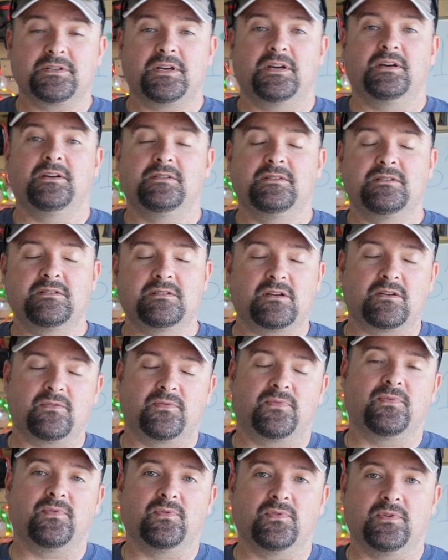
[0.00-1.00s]
tons
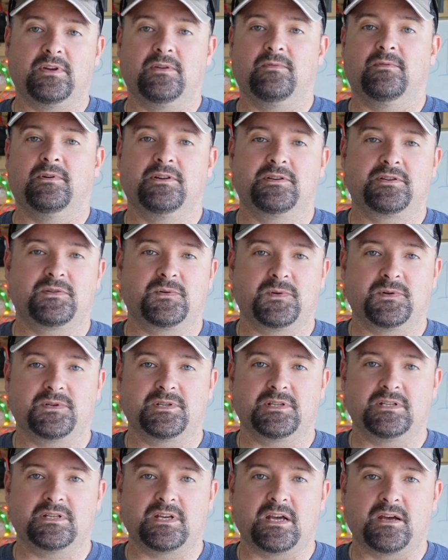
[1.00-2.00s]
of free
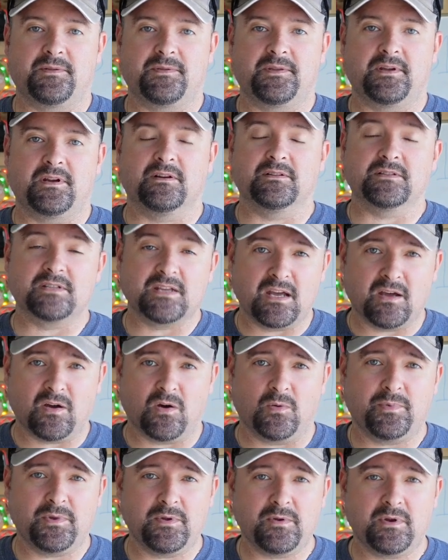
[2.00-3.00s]
resources out there to
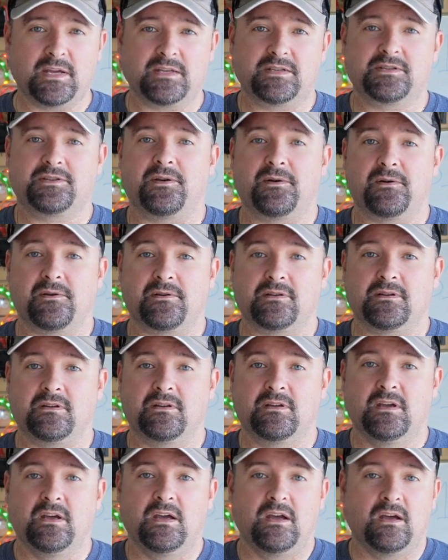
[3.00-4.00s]
help you get started.
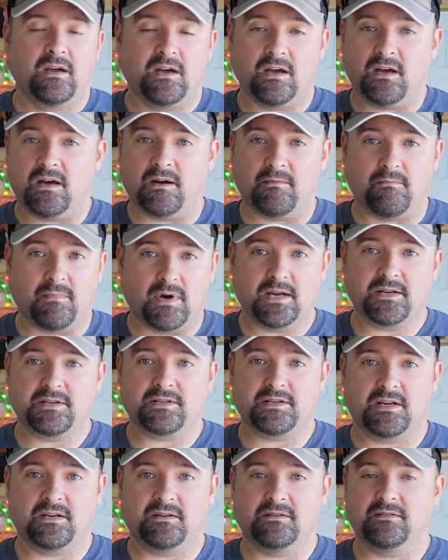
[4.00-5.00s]
Uh, my
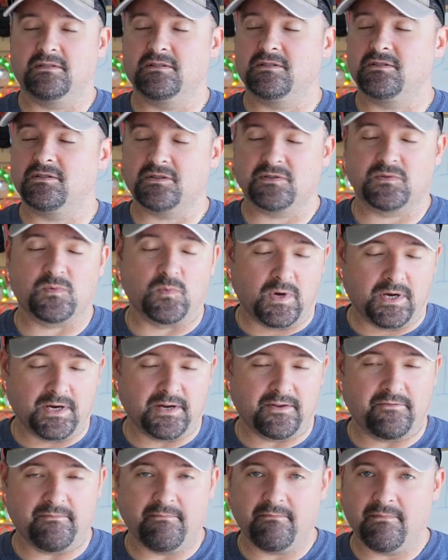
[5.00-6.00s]
channel is just one
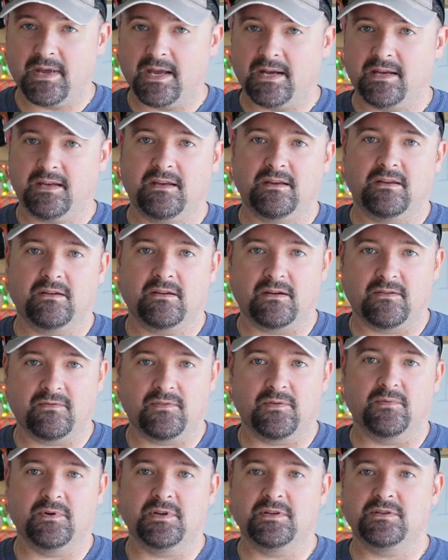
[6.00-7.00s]
of many of
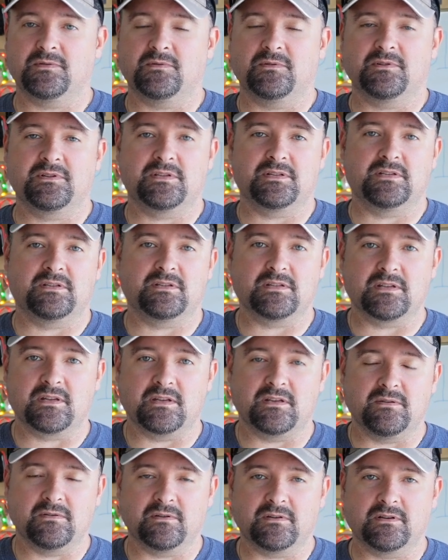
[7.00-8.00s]
the resources
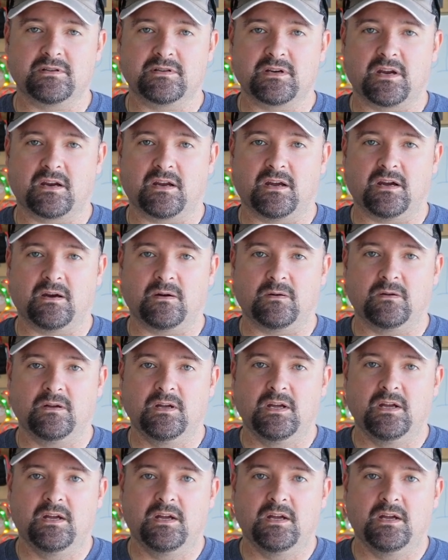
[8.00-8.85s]
that you can check out.